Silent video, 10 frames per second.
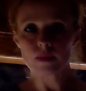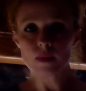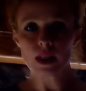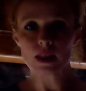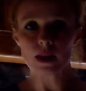
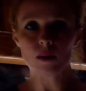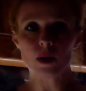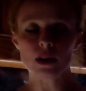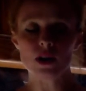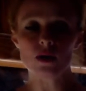They didn't want
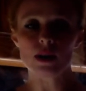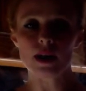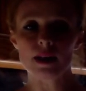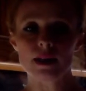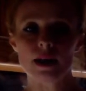to use the
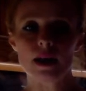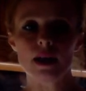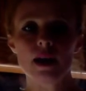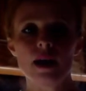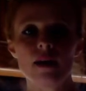idea.
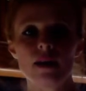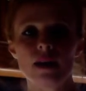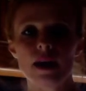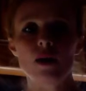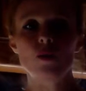They
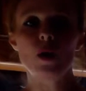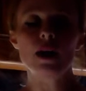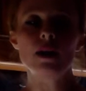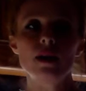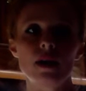had one